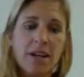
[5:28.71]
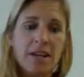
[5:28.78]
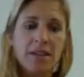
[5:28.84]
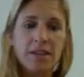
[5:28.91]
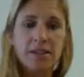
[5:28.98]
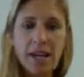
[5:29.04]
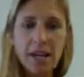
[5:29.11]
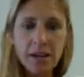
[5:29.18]
The
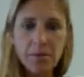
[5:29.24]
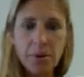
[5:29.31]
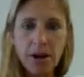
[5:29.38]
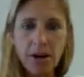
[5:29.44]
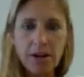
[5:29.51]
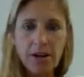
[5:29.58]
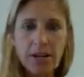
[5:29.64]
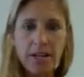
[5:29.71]
second
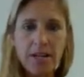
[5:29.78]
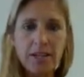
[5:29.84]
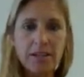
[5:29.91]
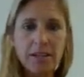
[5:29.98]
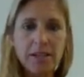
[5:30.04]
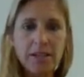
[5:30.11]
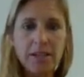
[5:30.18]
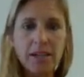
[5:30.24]
part
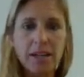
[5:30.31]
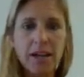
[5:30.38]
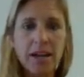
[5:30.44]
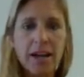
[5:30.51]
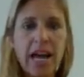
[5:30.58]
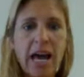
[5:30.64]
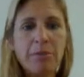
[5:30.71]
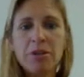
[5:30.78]
is,
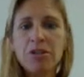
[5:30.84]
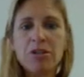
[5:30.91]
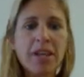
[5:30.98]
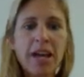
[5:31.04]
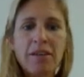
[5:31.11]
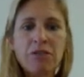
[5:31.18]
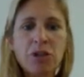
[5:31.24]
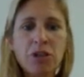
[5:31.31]
how many do they
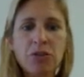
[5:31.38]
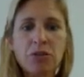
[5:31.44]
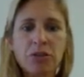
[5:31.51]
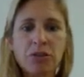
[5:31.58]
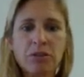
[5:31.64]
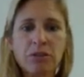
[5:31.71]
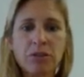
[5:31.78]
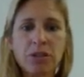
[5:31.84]
have
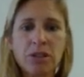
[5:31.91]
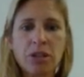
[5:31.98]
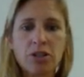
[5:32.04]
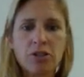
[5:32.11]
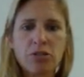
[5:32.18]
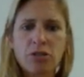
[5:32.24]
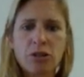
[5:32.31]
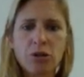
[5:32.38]
total?
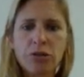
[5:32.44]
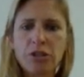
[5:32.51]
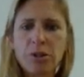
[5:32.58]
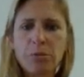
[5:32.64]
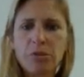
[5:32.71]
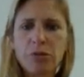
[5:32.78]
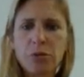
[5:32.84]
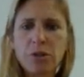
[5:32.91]
So the total
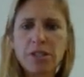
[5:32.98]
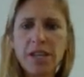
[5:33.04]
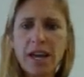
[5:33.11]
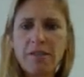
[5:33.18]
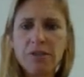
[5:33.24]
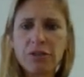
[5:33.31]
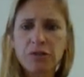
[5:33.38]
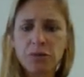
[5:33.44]
number of toys they
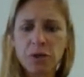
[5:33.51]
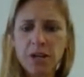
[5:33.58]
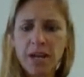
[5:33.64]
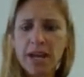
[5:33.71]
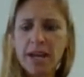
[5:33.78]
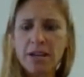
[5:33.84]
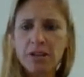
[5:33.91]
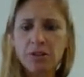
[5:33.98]
have is 48.